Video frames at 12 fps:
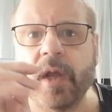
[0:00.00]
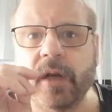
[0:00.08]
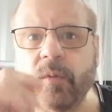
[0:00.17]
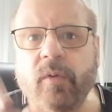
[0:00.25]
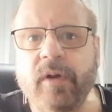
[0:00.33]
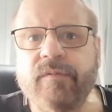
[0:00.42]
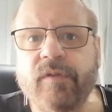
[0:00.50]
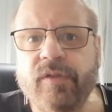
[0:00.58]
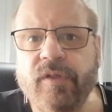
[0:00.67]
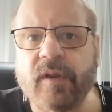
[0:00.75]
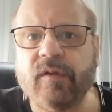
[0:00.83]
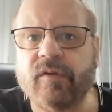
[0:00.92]
One of the
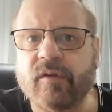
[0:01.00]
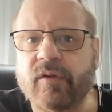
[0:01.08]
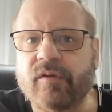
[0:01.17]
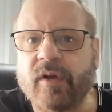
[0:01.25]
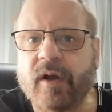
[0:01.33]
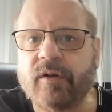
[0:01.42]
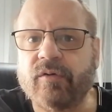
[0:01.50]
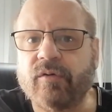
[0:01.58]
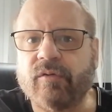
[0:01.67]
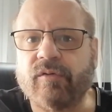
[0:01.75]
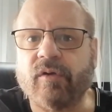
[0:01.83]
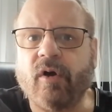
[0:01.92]
things that the
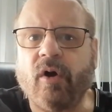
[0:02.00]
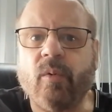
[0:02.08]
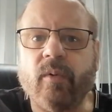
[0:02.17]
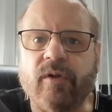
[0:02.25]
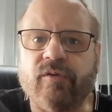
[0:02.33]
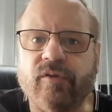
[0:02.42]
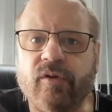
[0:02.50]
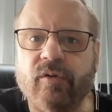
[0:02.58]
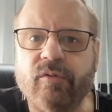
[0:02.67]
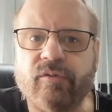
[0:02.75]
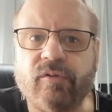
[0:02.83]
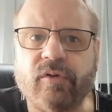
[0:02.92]
doctors always
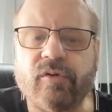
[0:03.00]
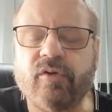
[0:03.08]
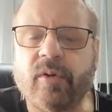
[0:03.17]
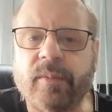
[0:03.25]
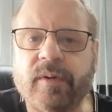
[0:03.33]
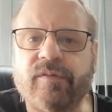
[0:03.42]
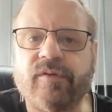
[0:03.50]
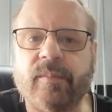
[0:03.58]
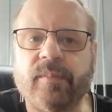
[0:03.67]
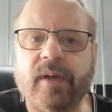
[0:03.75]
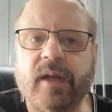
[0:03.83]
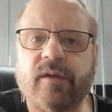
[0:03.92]
use to determine if
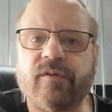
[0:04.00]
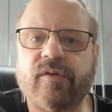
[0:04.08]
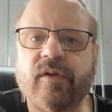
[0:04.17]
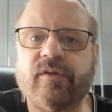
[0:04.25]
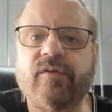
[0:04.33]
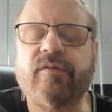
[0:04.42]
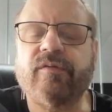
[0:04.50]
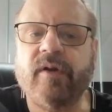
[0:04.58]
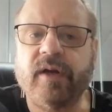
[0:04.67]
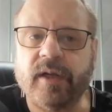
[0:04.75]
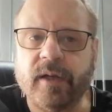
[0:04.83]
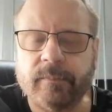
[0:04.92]
somebody has
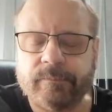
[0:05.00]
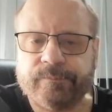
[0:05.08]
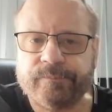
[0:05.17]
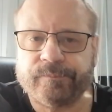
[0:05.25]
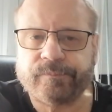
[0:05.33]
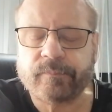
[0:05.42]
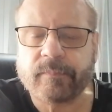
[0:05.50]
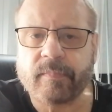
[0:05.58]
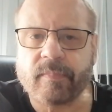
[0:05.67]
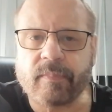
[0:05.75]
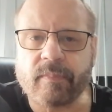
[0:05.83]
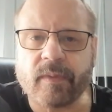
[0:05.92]
schizophrenia,
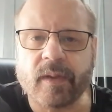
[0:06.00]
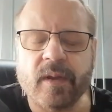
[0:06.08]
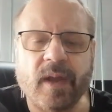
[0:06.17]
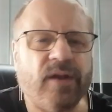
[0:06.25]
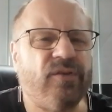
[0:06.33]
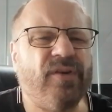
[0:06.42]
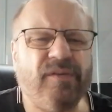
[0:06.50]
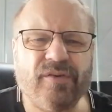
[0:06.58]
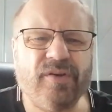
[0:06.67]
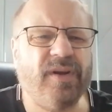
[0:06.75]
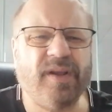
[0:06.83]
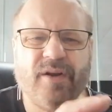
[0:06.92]
and she
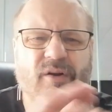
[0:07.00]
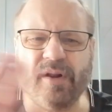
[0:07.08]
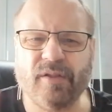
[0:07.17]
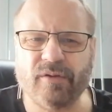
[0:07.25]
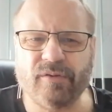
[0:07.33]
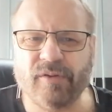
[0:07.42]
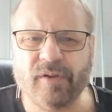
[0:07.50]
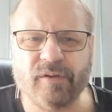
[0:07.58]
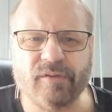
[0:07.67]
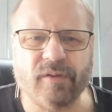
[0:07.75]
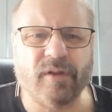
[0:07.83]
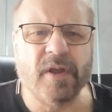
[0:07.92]
hit all those
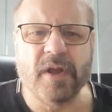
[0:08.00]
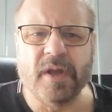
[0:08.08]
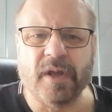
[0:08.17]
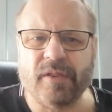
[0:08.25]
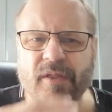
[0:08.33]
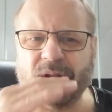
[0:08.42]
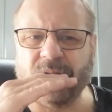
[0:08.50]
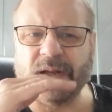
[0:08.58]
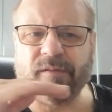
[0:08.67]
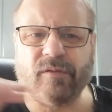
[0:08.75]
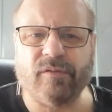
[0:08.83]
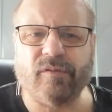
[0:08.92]
things, the
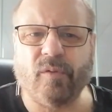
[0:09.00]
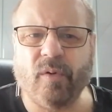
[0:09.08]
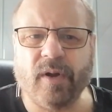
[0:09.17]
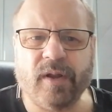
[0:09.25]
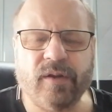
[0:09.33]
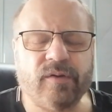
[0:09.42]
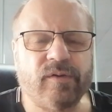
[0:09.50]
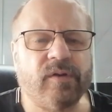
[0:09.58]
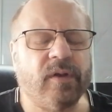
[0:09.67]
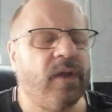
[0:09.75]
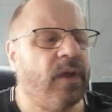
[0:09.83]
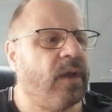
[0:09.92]
level voice,